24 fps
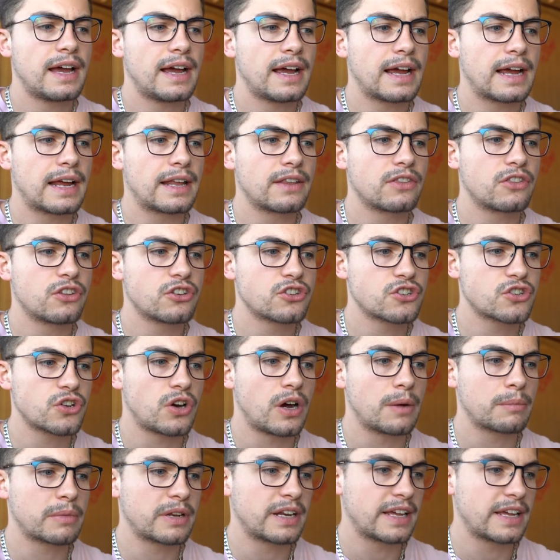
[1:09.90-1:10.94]
and the
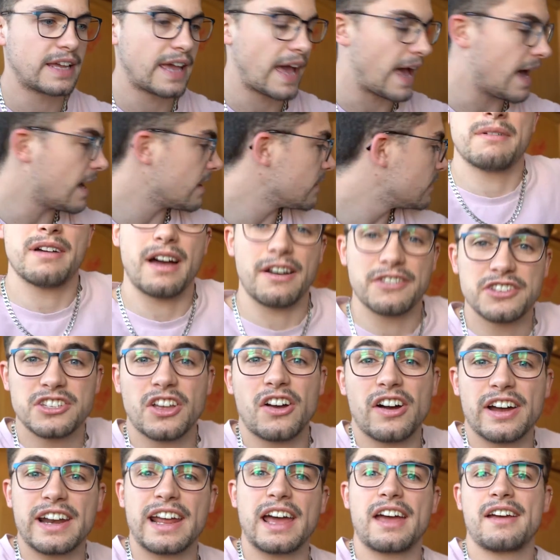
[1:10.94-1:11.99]
shot I'm going to get. I
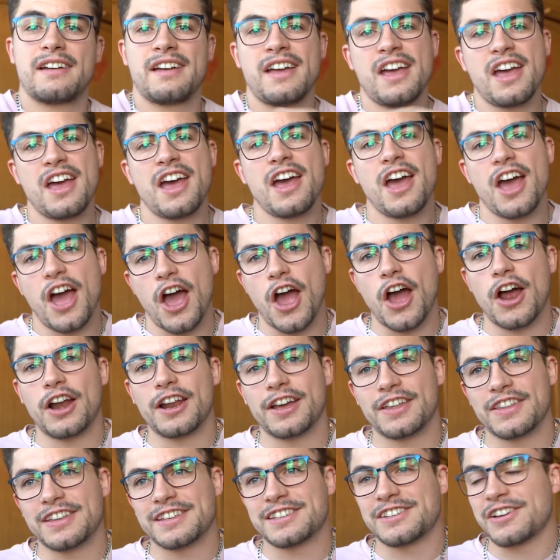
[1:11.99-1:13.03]
started it
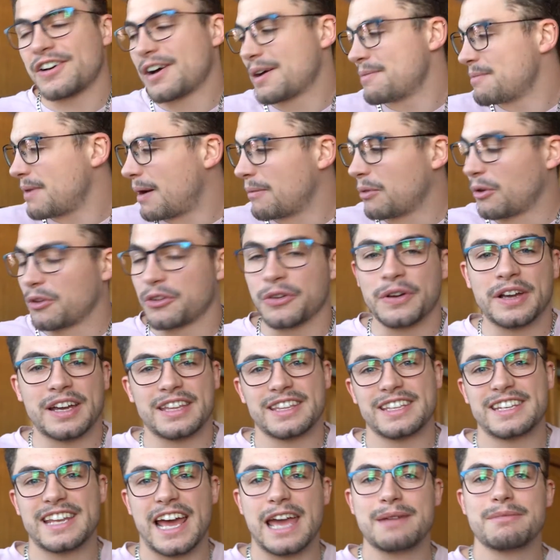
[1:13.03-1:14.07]
earlier this time. I'm not doing it
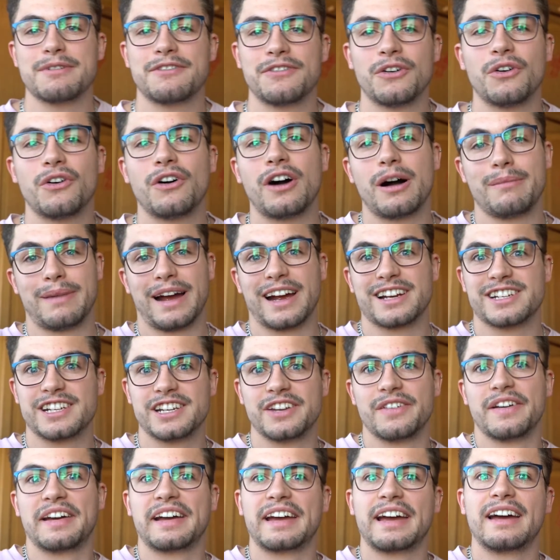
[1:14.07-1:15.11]
the day before, I'm actually
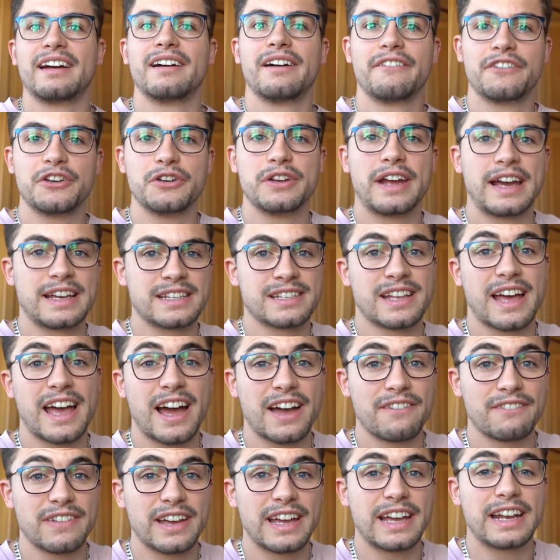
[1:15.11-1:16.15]
doing it a few days
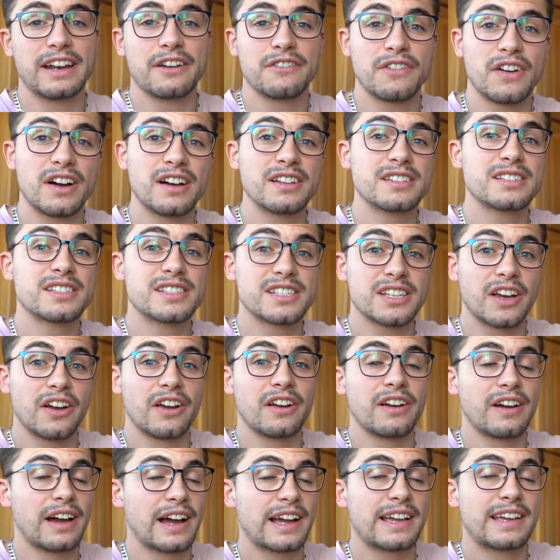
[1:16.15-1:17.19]
in advance
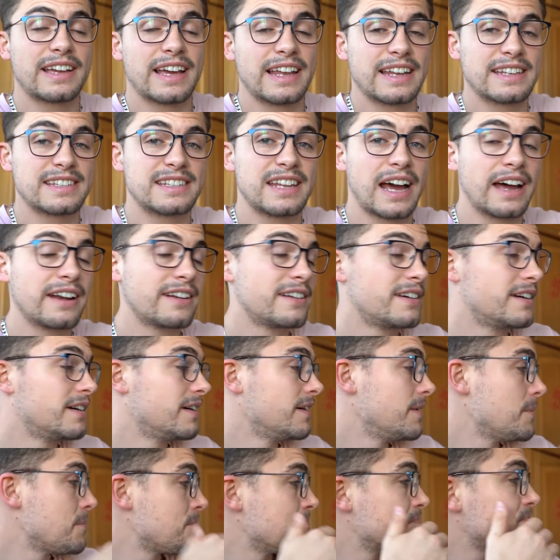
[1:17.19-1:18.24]
so I can get this done.
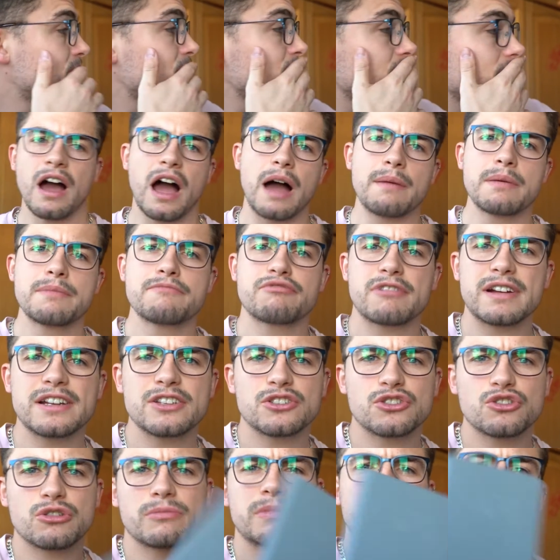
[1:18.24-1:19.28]
I've been
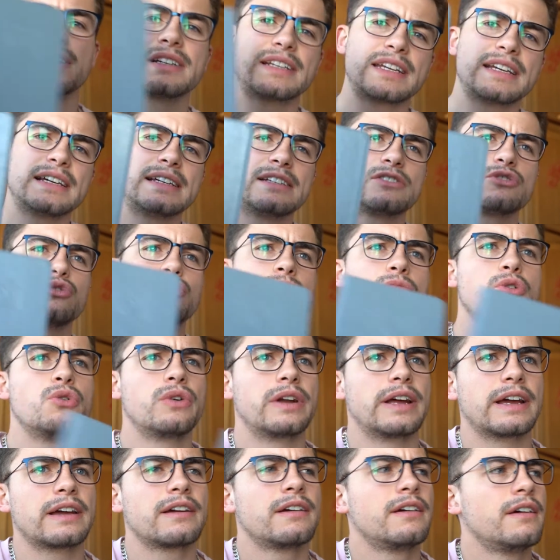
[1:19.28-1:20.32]
brainstorming ideas all
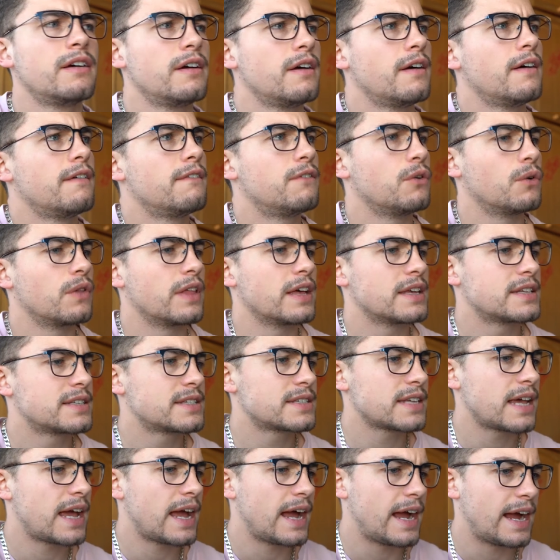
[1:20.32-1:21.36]
morning for
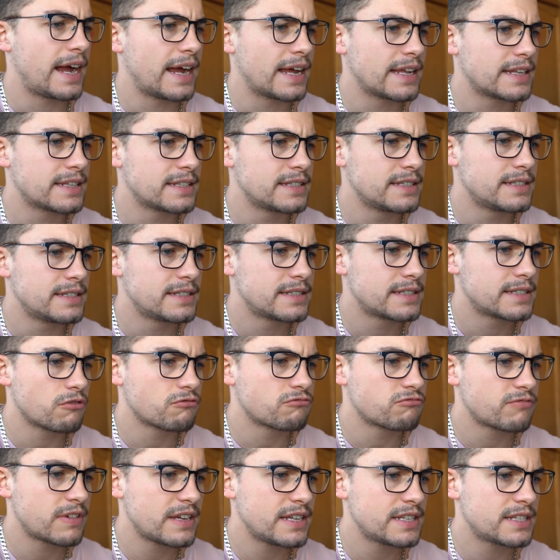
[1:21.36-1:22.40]
this, and
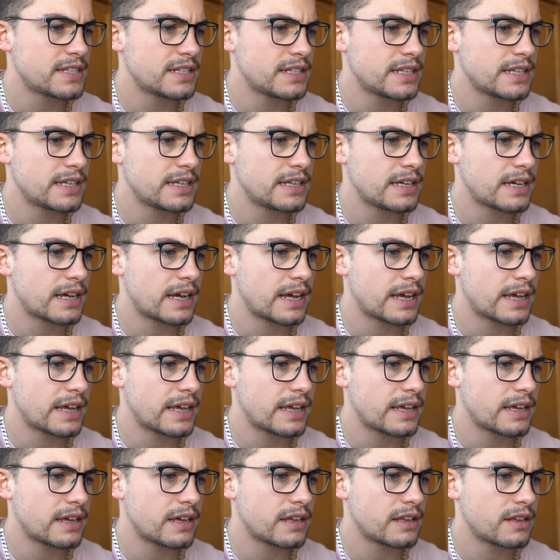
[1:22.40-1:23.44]
recently
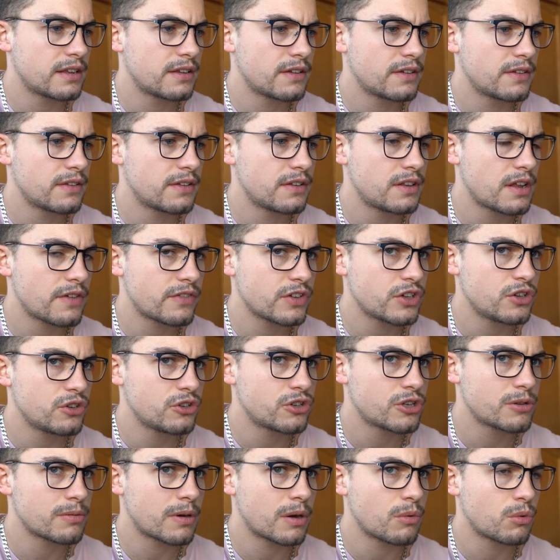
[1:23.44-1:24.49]
another
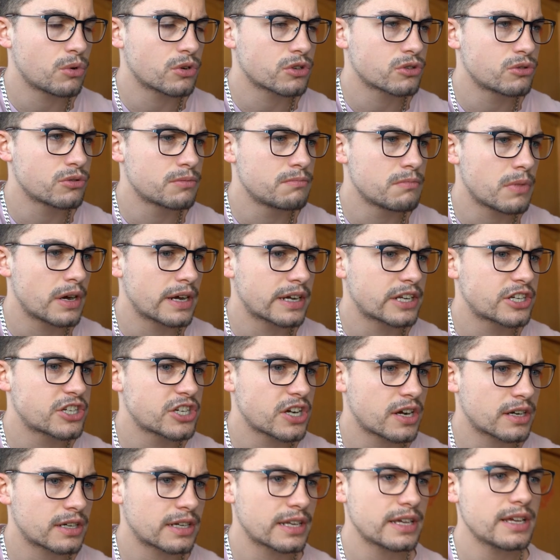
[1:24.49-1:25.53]
YouTuber I watched called Mike
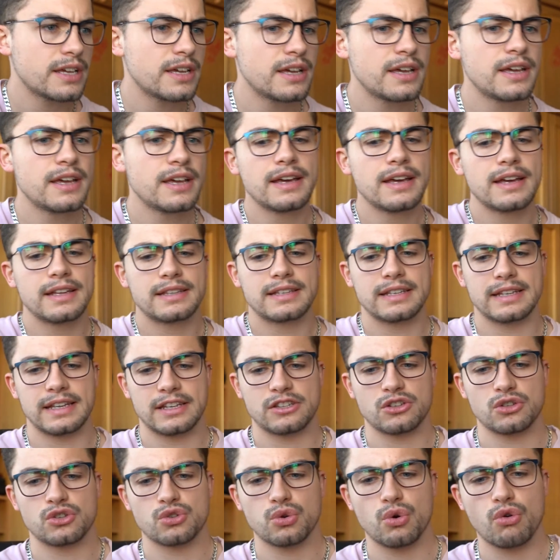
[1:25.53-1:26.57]
Chudley did a
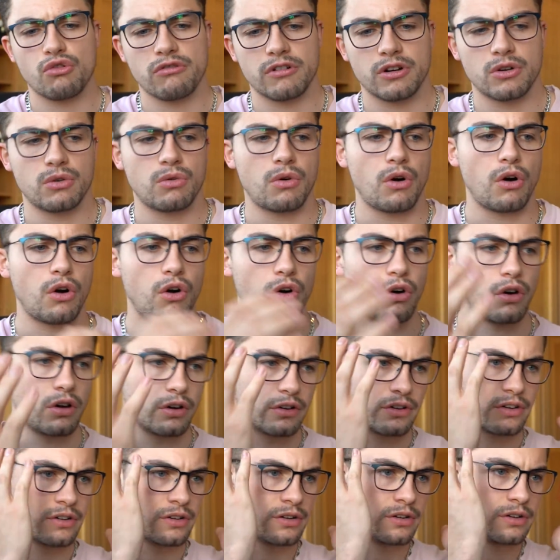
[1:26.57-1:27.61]
tutorial
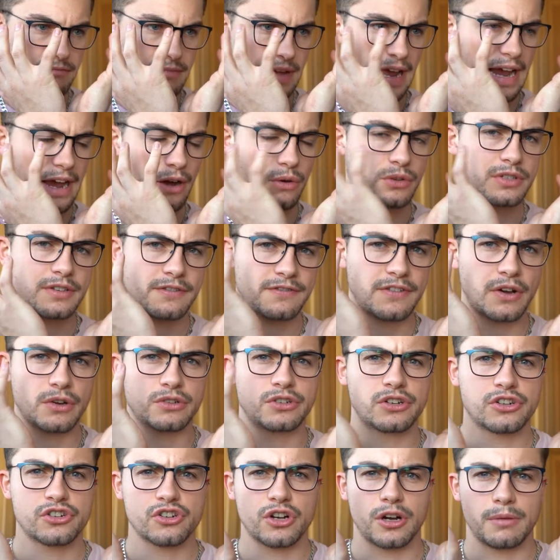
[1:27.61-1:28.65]
on how to
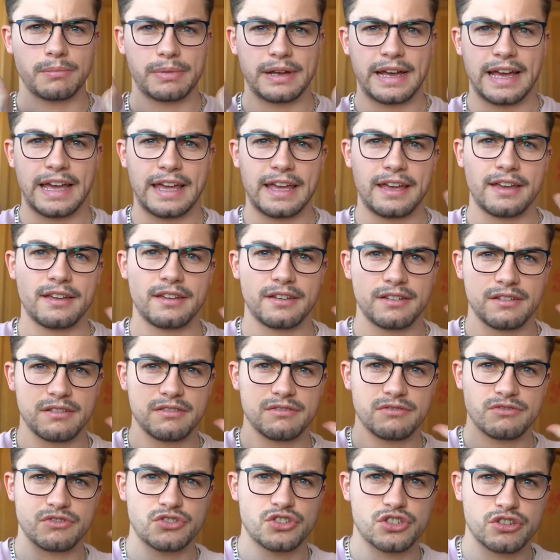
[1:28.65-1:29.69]
Photoshop a
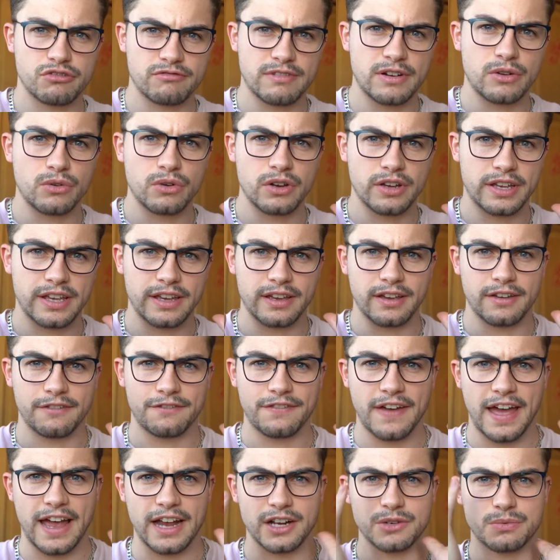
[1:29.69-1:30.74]
surreal looking
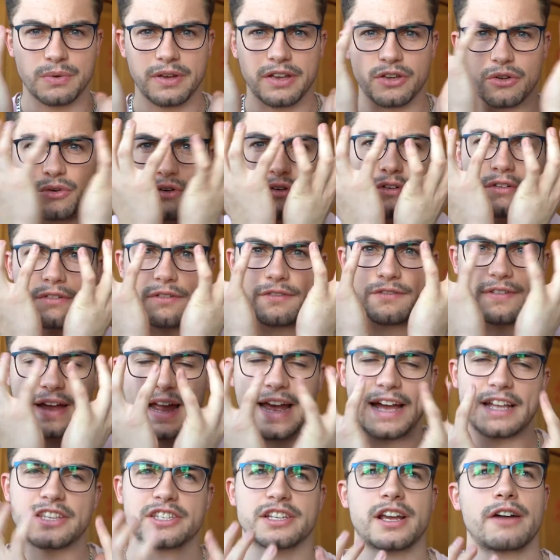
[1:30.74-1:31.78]
effect where your
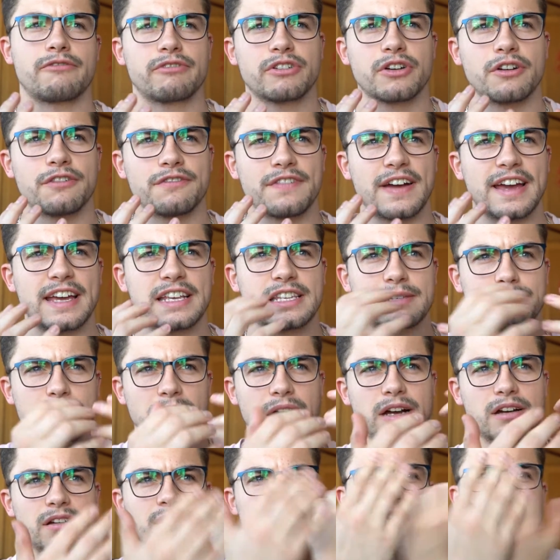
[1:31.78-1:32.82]
hands are covering your face,
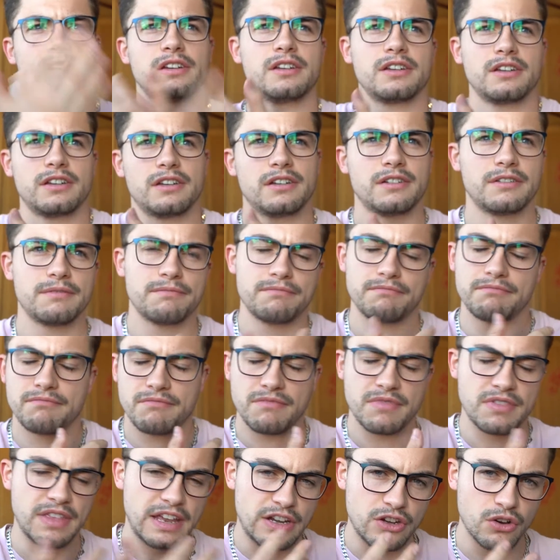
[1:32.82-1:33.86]
but
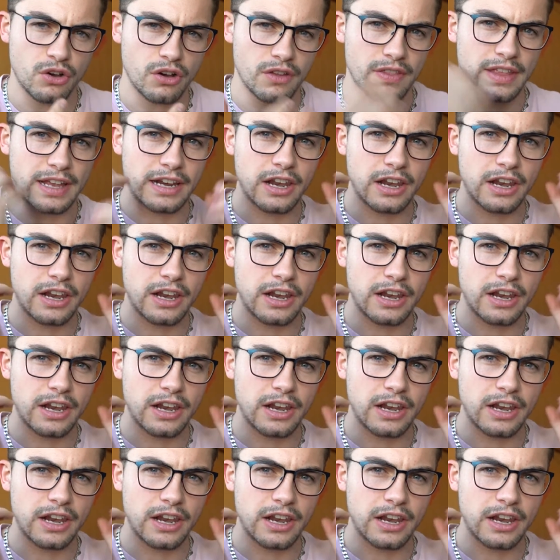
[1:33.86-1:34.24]
they're not, they